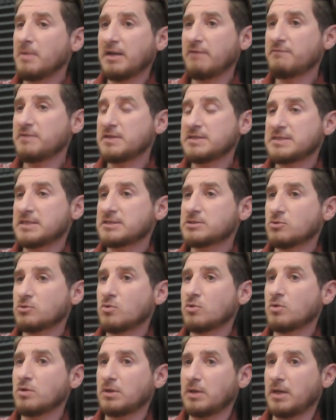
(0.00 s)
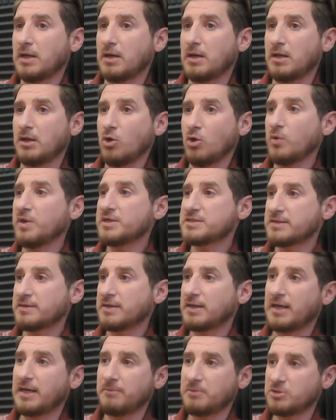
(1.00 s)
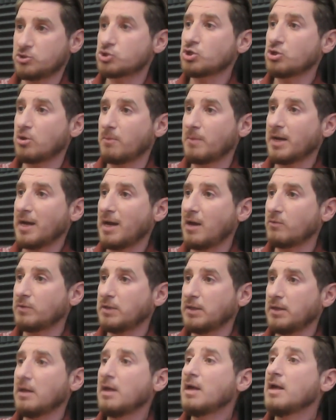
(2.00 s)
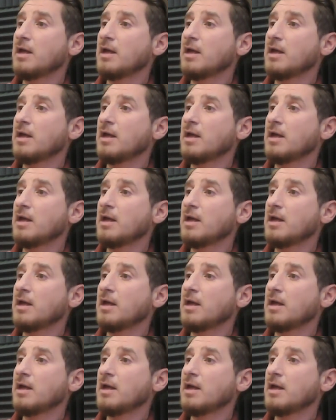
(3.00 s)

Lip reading: But if they just Google lawyers in the library, Sonoma County,